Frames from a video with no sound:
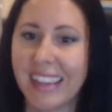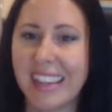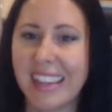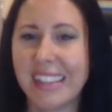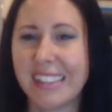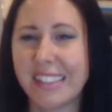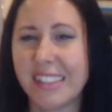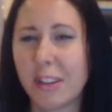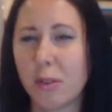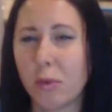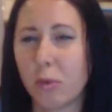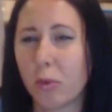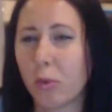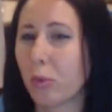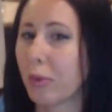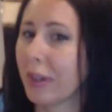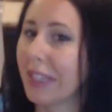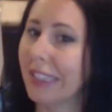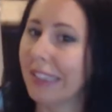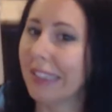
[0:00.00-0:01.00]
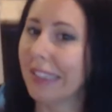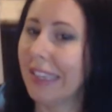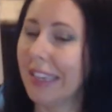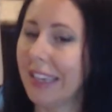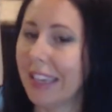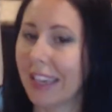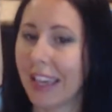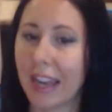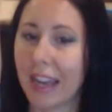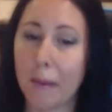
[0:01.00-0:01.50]
Is it
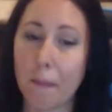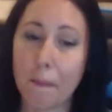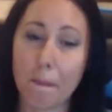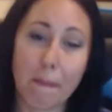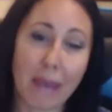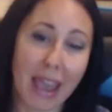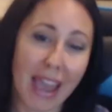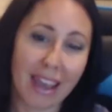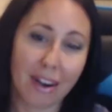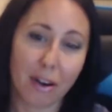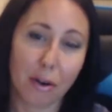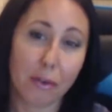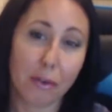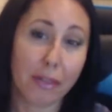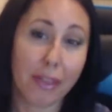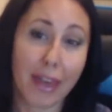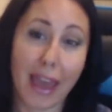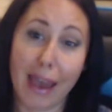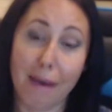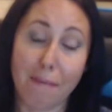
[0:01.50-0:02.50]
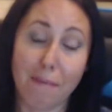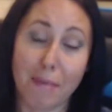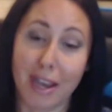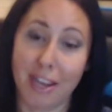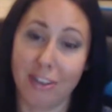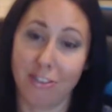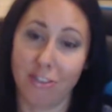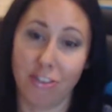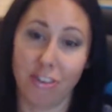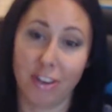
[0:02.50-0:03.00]
really going to matter that
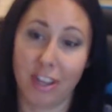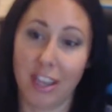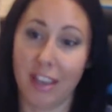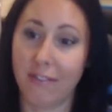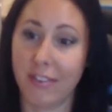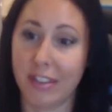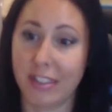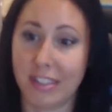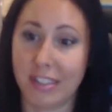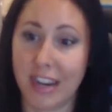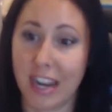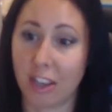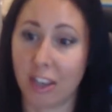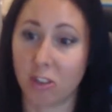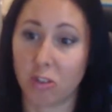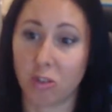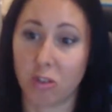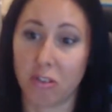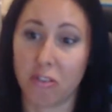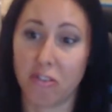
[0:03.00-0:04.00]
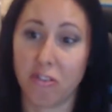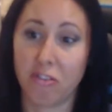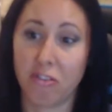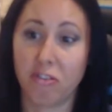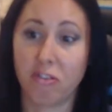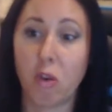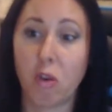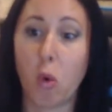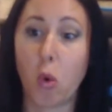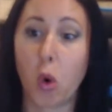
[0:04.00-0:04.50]
much if it's an extra
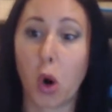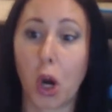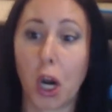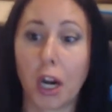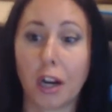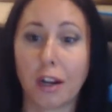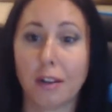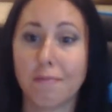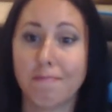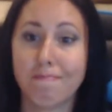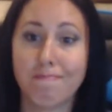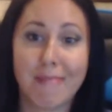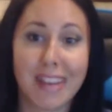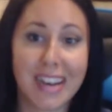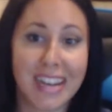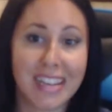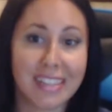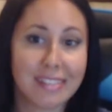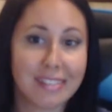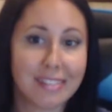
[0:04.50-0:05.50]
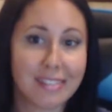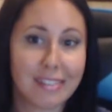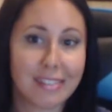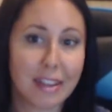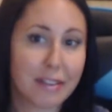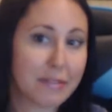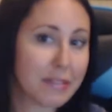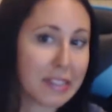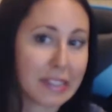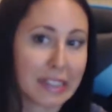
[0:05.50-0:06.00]
4 minutes
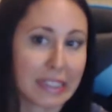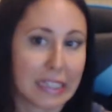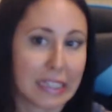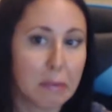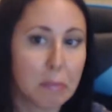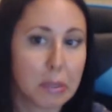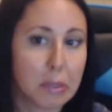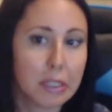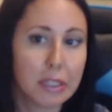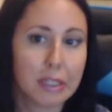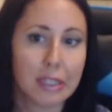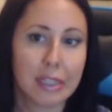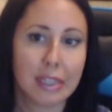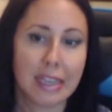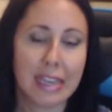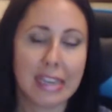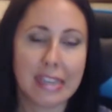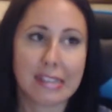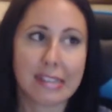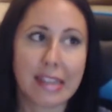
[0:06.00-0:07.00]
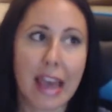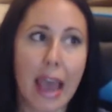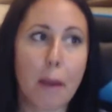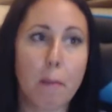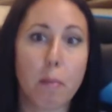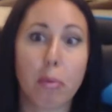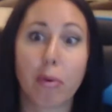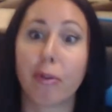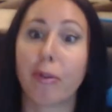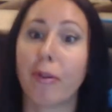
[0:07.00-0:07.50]
of sleep? Is
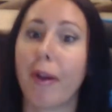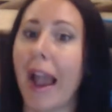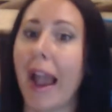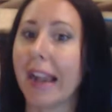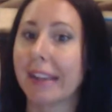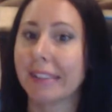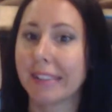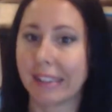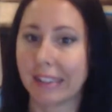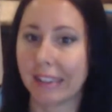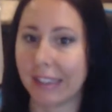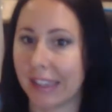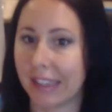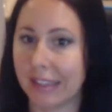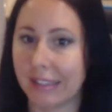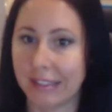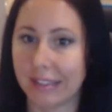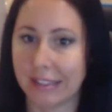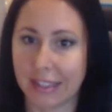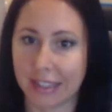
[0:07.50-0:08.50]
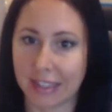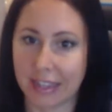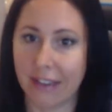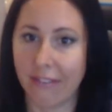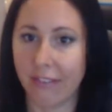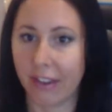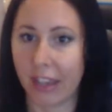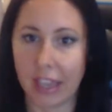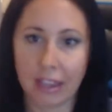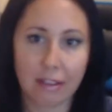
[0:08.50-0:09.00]
that practically
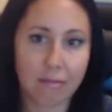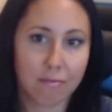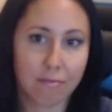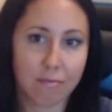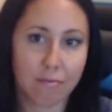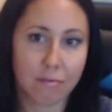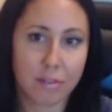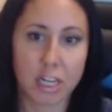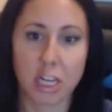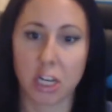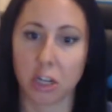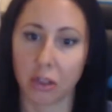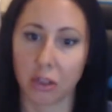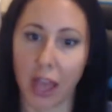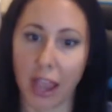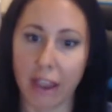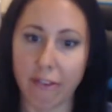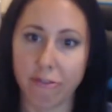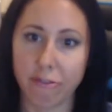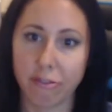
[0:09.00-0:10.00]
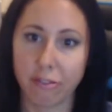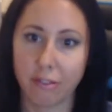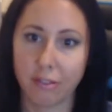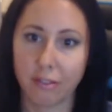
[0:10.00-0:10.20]
significant to your life?